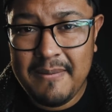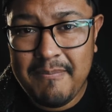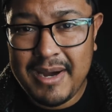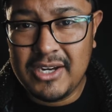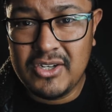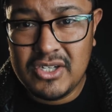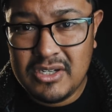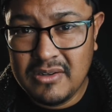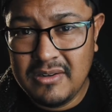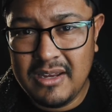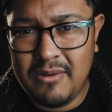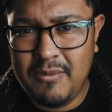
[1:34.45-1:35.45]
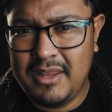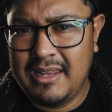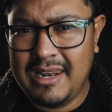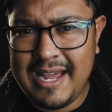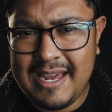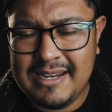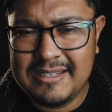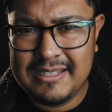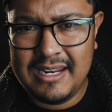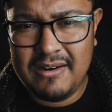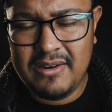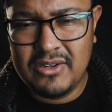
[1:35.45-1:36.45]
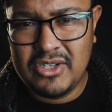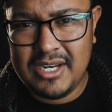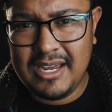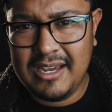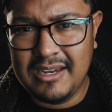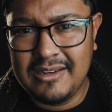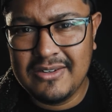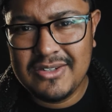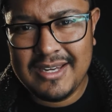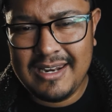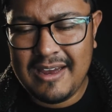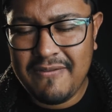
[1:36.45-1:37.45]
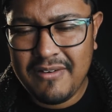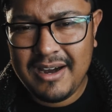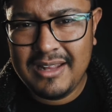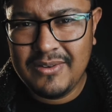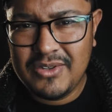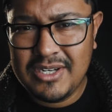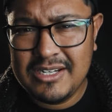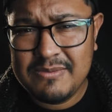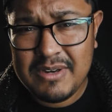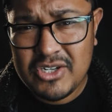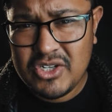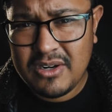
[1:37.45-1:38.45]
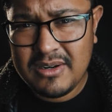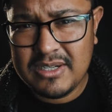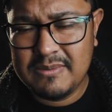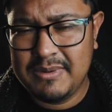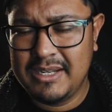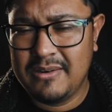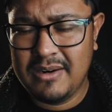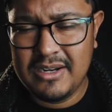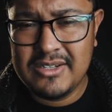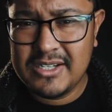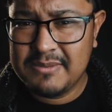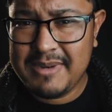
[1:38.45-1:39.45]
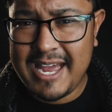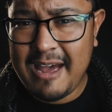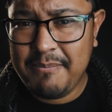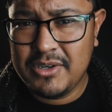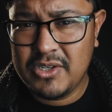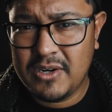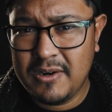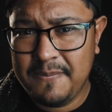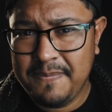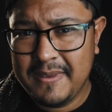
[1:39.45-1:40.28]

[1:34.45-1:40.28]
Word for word: by shooting when the lighting scenario changed and I forgot to change my shutter speed or adjust my aperture.